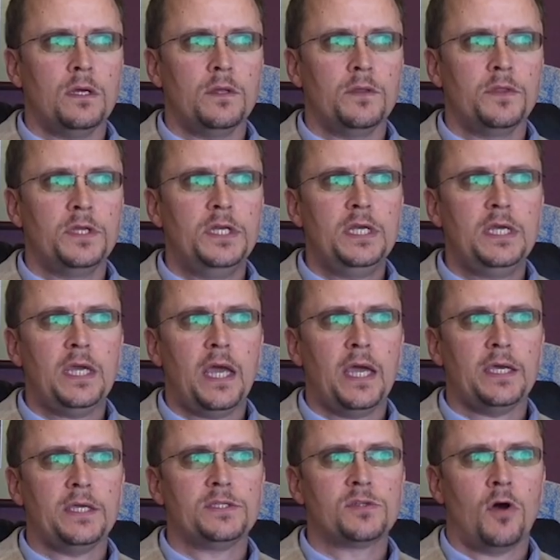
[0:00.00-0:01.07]
The
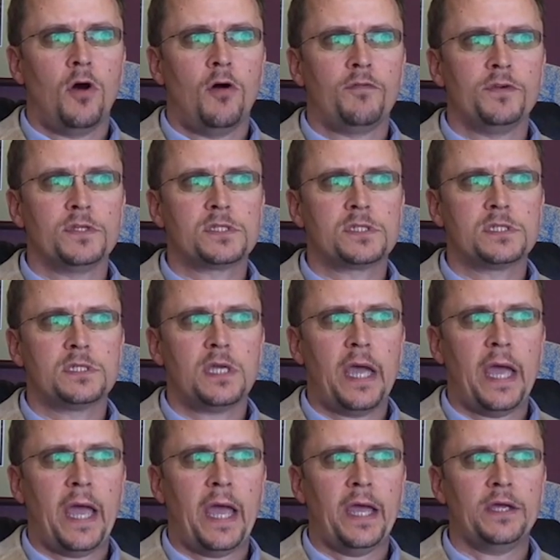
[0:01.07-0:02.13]
DA's office
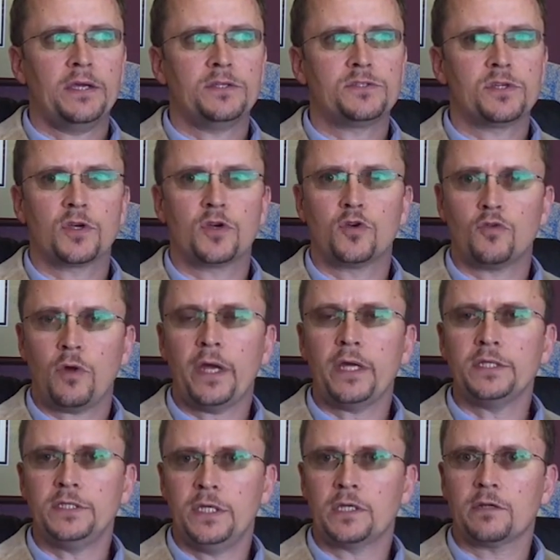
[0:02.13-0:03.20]
has a
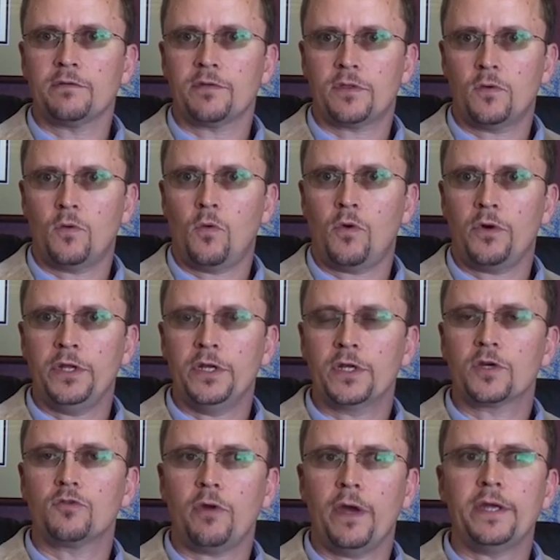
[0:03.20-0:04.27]
great deal of authority and a
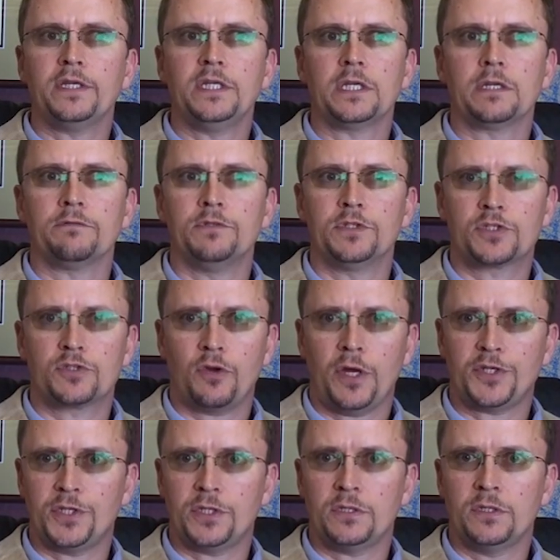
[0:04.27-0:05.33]
great deal of
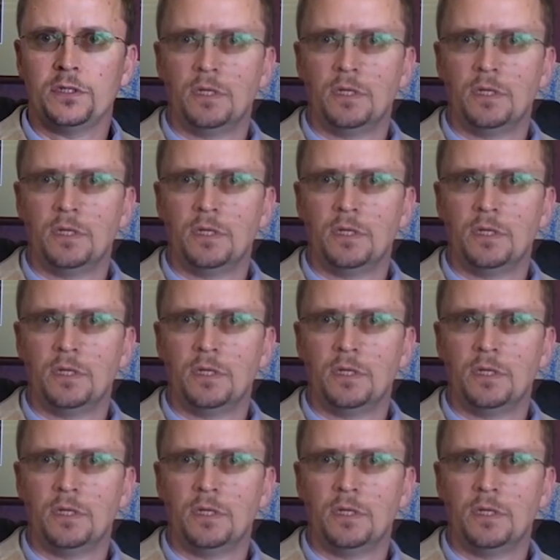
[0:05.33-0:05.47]
discretion.